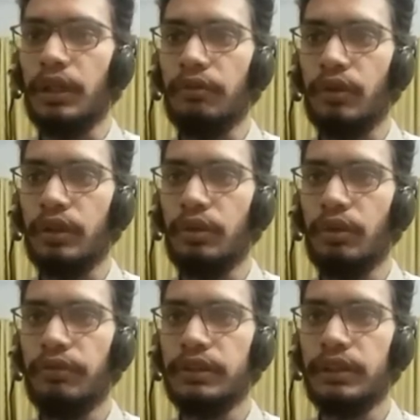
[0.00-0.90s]
for the
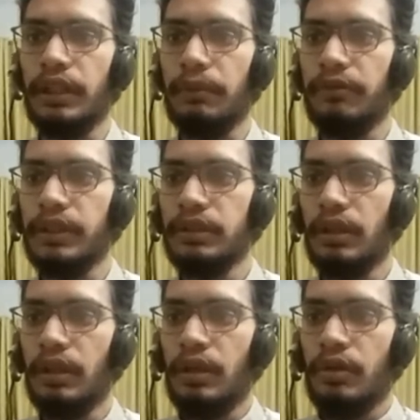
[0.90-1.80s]
lower fence and the upper fence?
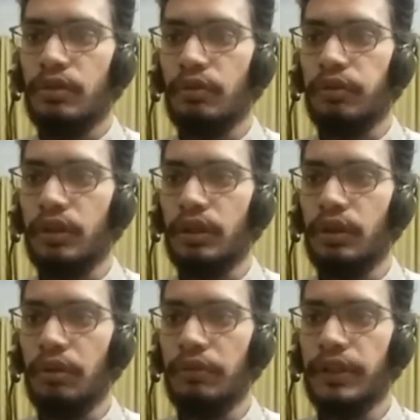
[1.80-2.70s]
So for the
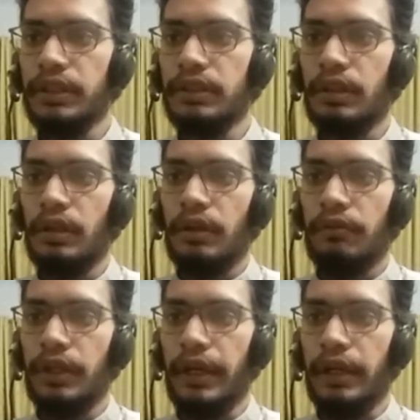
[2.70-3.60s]
lower fence,
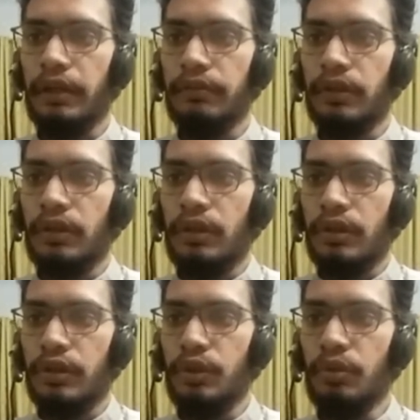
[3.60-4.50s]
we have
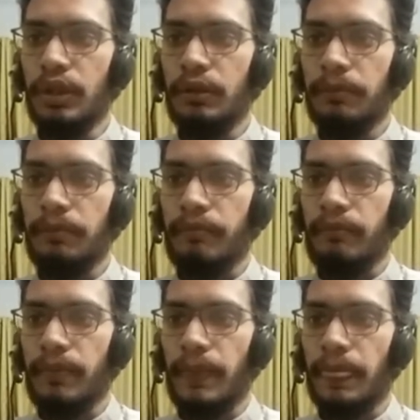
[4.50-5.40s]
Q1
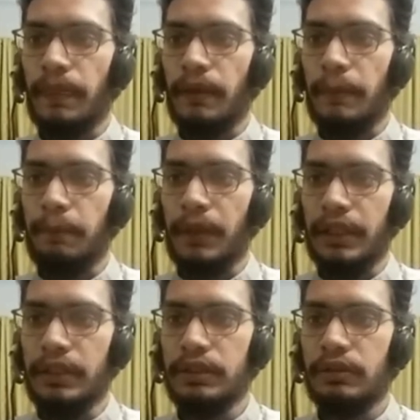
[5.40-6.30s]

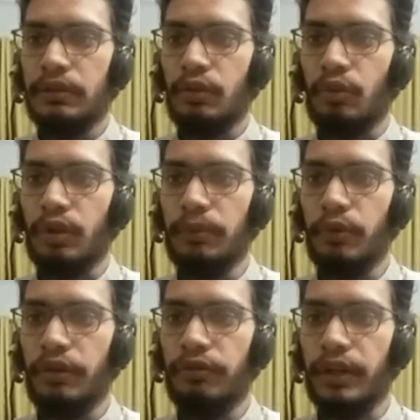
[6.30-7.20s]
minus
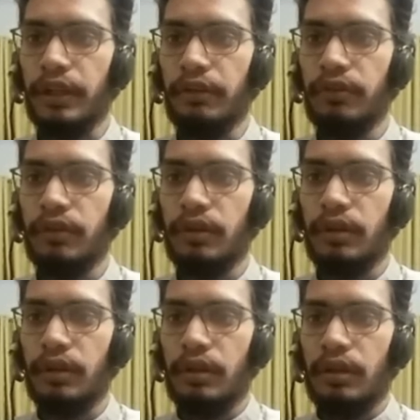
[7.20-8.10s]
1.5
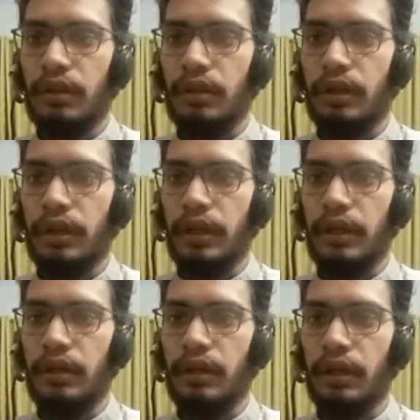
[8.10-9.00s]

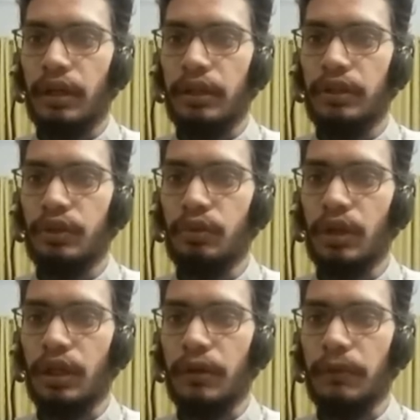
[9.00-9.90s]
and IQR.